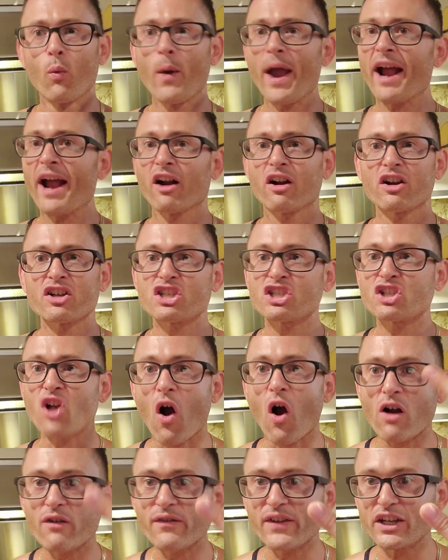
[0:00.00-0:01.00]
where
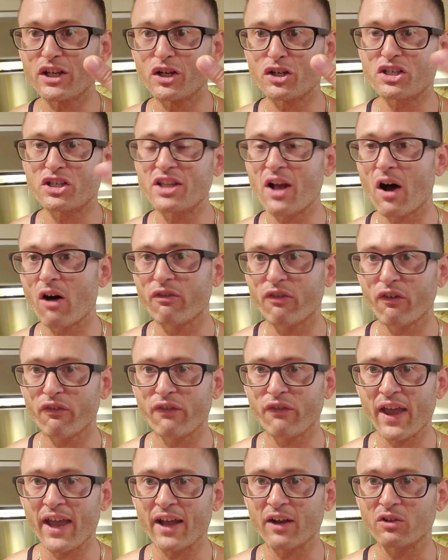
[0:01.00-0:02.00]
starving yourself
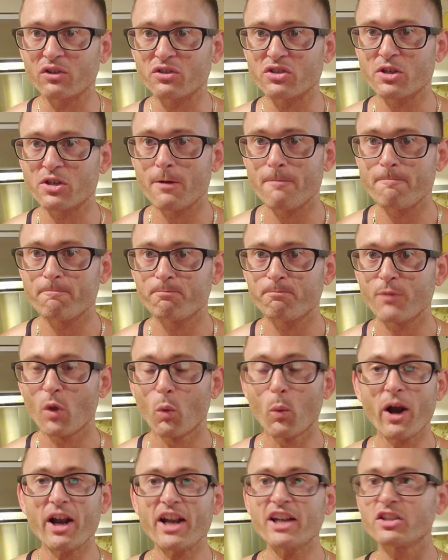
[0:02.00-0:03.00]
fails,
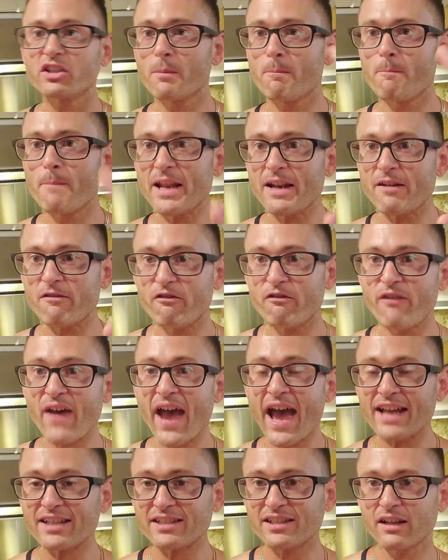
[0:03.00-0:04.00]
where intermittent
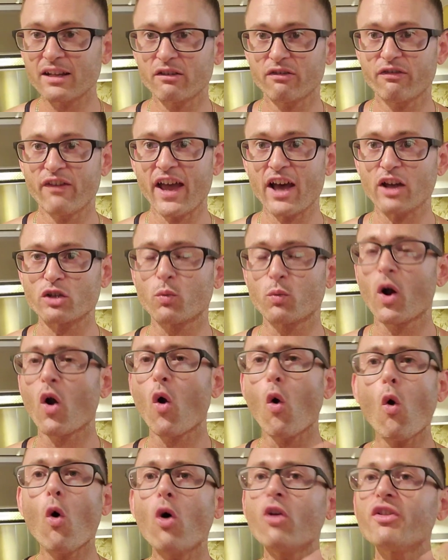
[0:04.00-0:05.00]
fasting fails, where
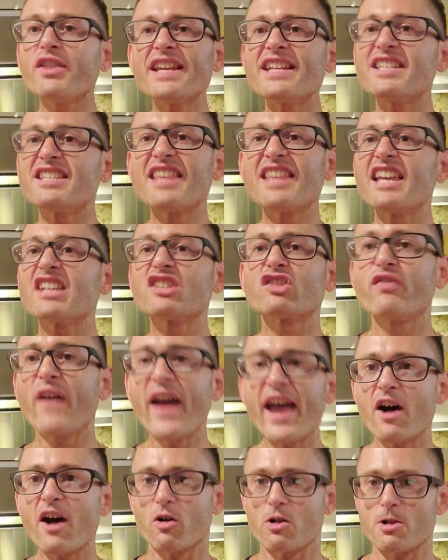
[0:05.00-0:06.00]
all these things
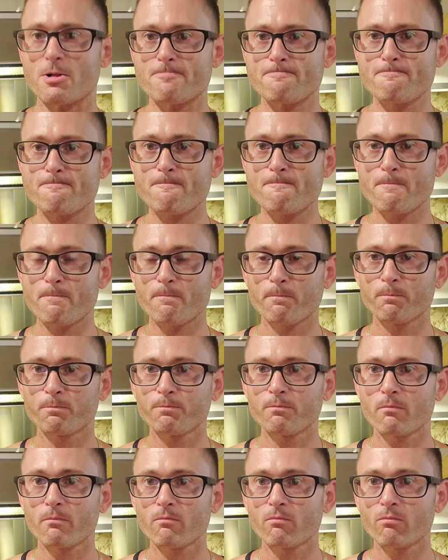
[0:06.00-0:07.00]
fail.
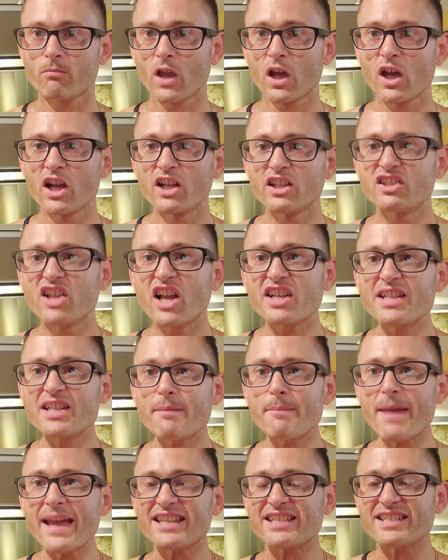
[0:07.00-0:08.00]
Doesn't
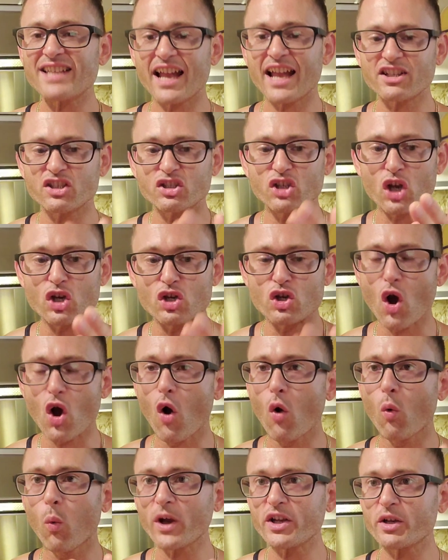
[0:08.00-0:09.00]
it make sense to
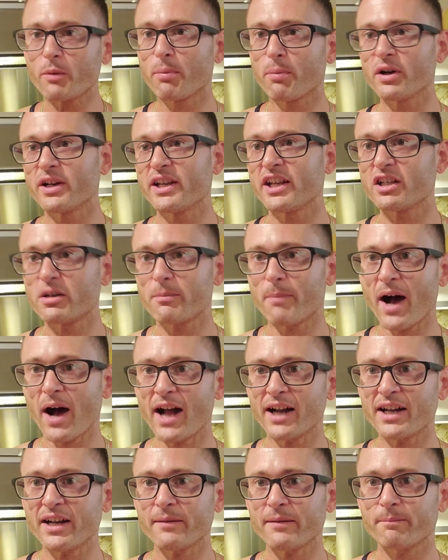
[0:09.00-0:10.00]
know what you're putting in your
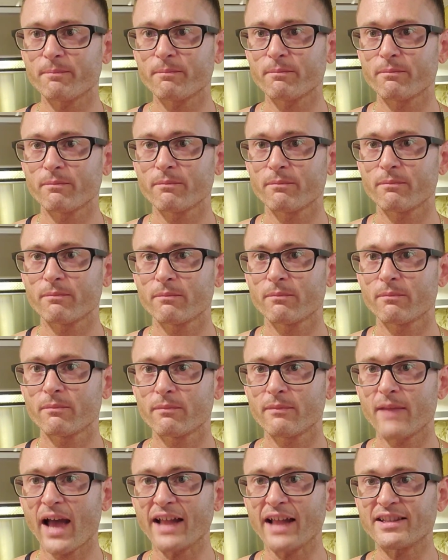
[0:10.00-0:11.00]
body
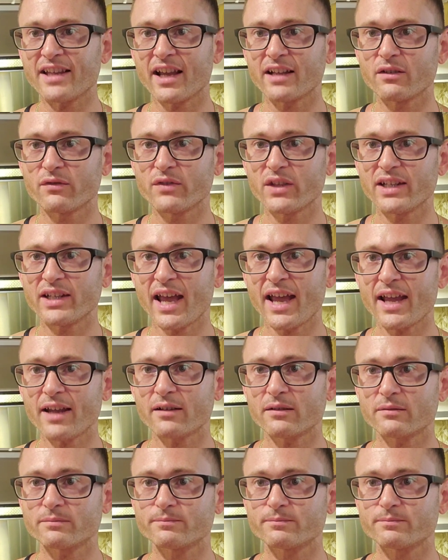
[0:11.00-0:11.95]
at the end of the day?